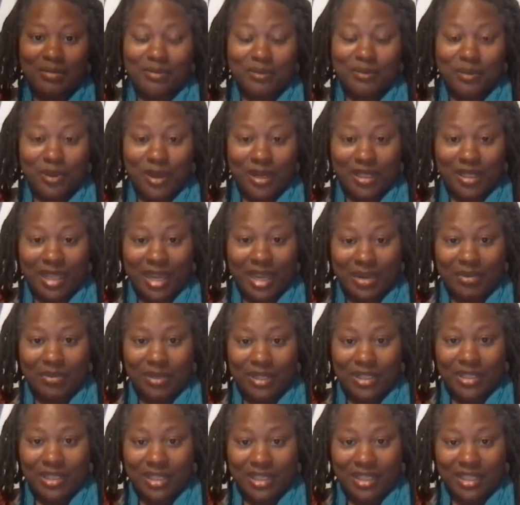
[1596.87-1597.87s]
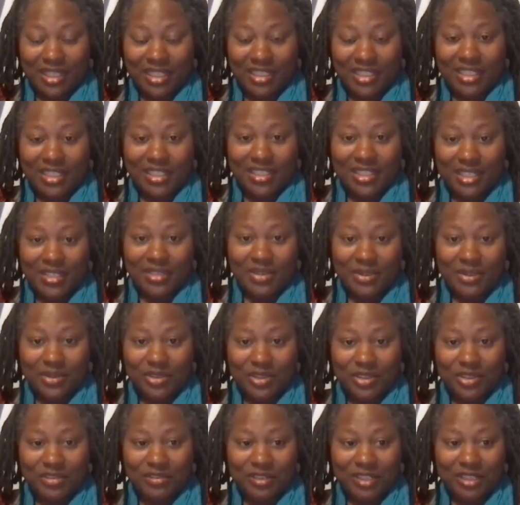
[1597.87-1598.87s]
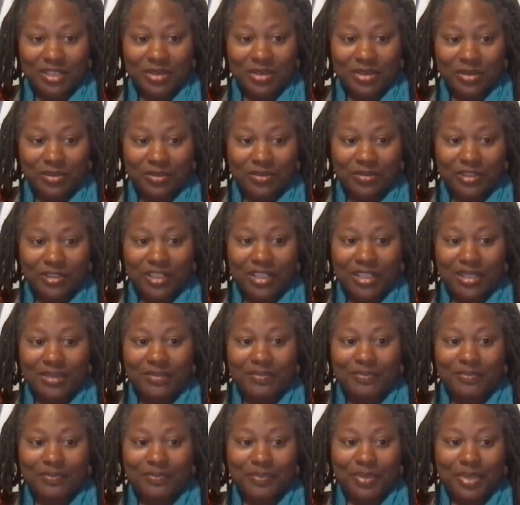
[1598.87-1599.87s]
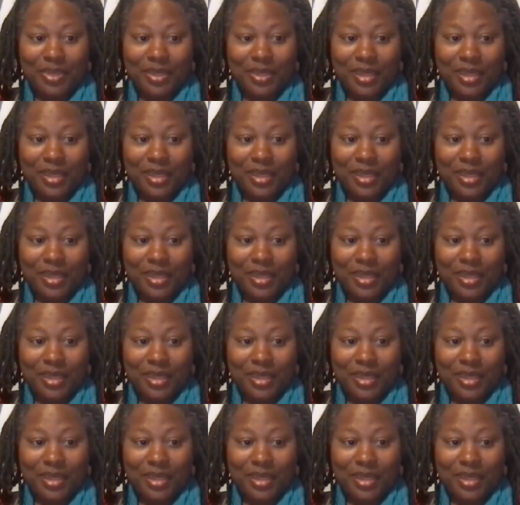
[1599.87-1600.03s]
for allowing HSC to screen the film.